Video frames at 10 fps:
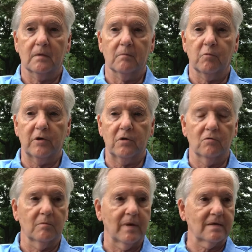bring you
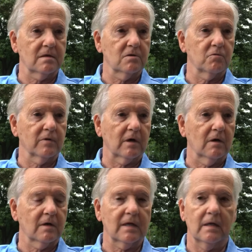a message
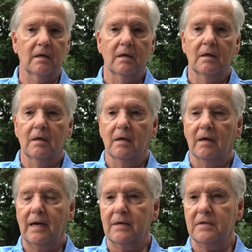regarding
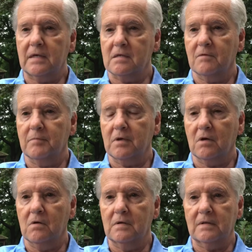how things have been
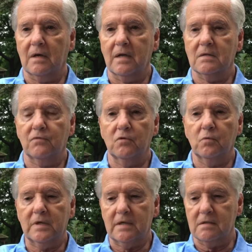going the last few
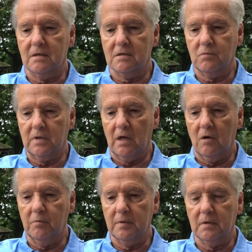weeks since we
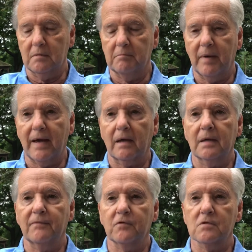opened back
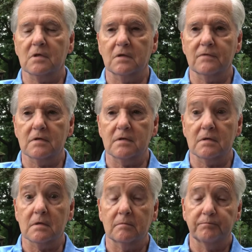up for
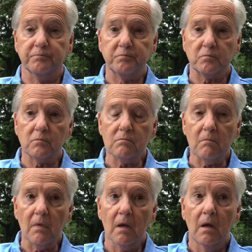services.
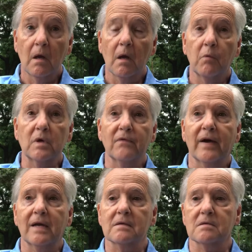We have
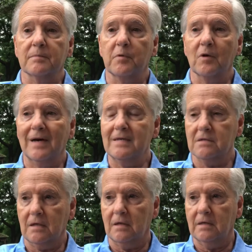had a
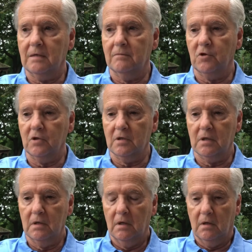surprisingly good
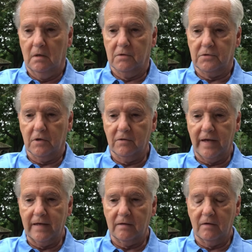
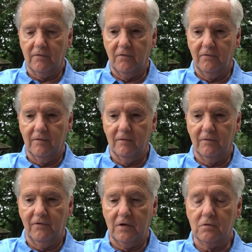turnout of
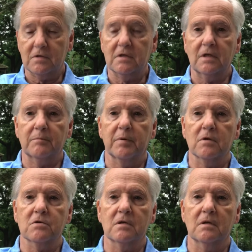folks in
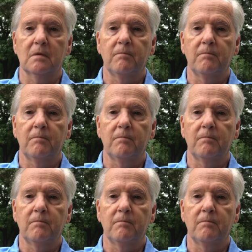person,